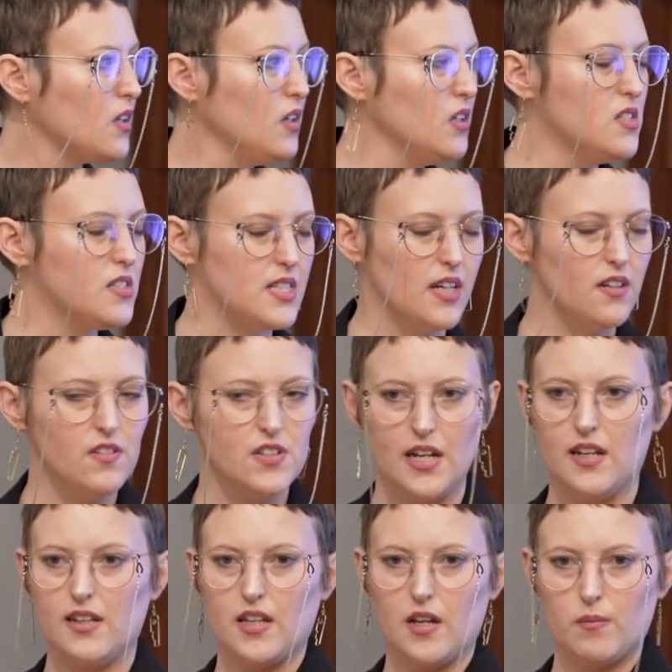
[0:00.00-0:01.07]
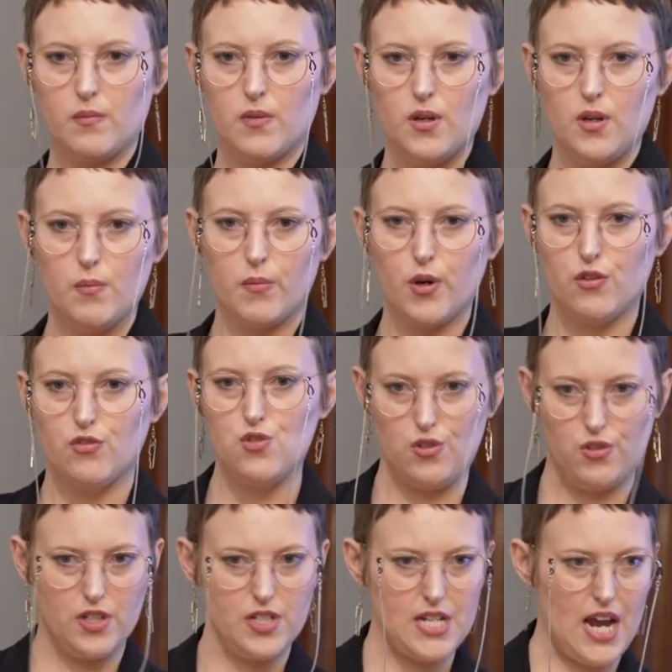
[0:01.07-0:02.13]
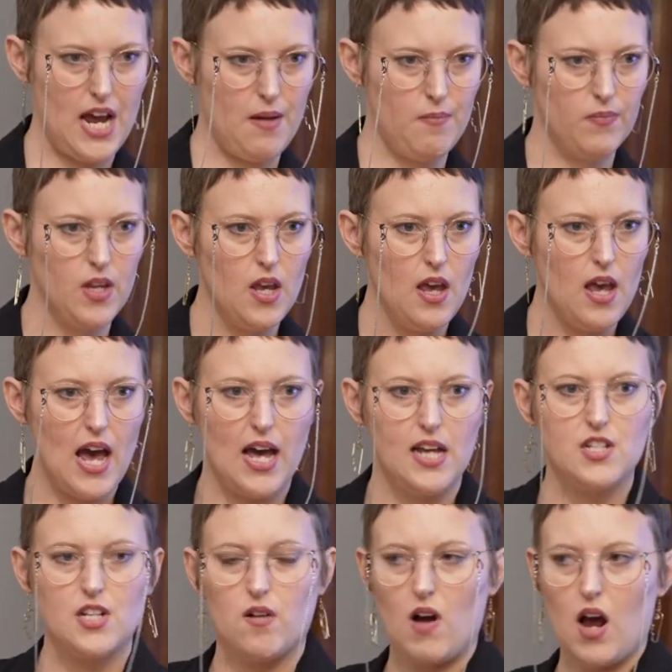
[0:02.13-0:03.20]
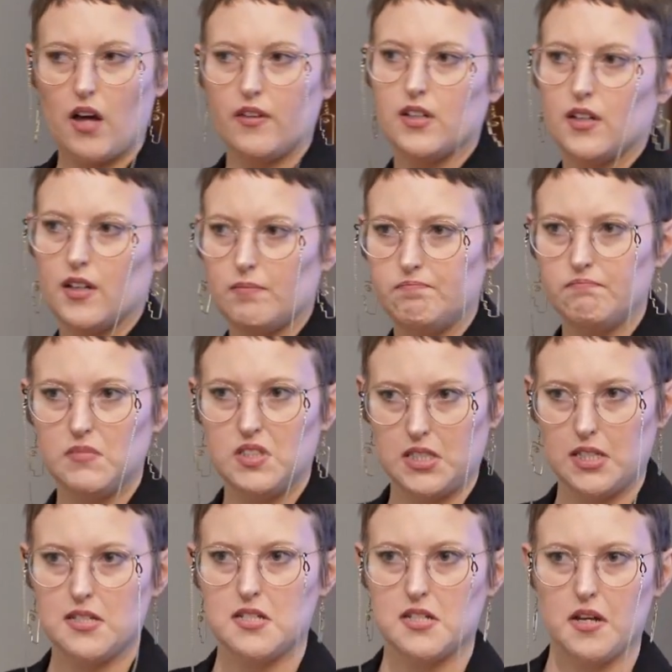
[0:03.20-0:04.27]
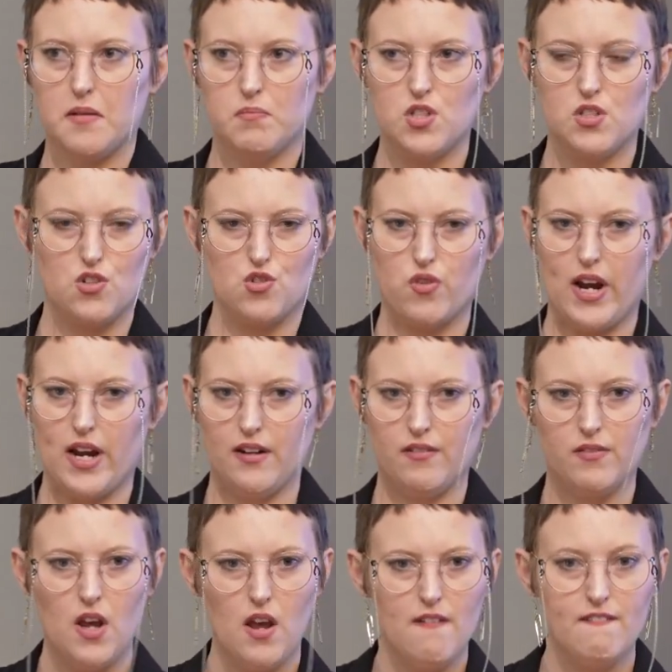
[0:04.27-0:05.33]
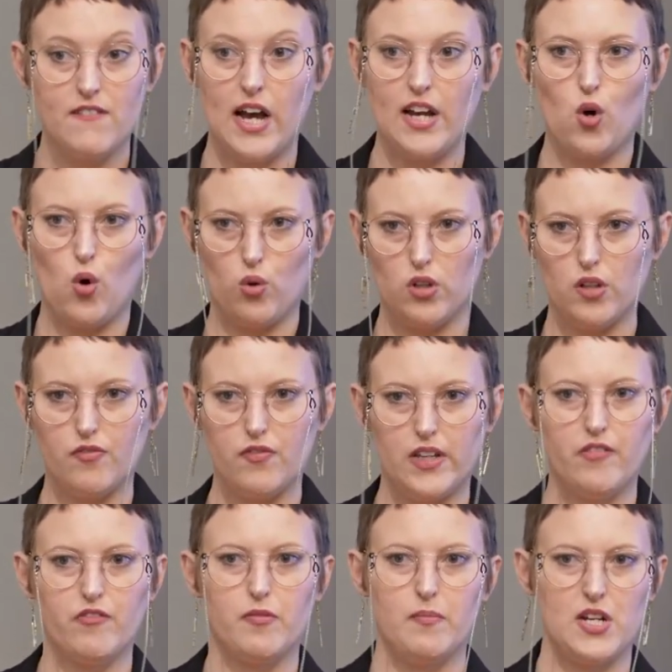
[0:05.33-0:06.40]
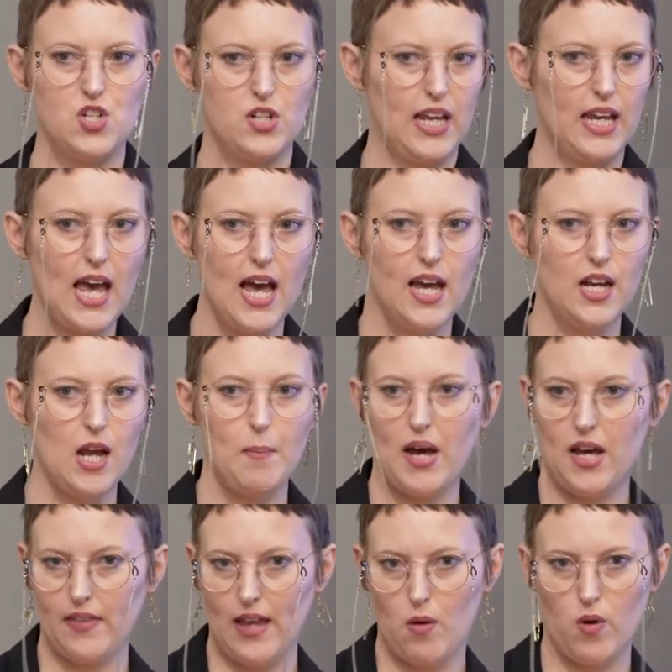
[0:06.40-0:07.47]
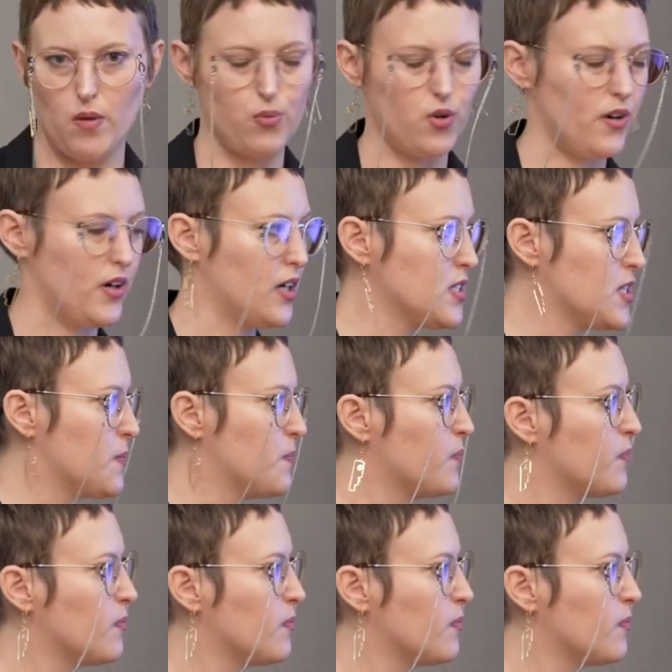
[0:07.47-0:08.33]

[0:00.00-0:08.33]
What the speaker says: instead of sending them both to the DAM and our other systems to try and find all of the information they can about that one product.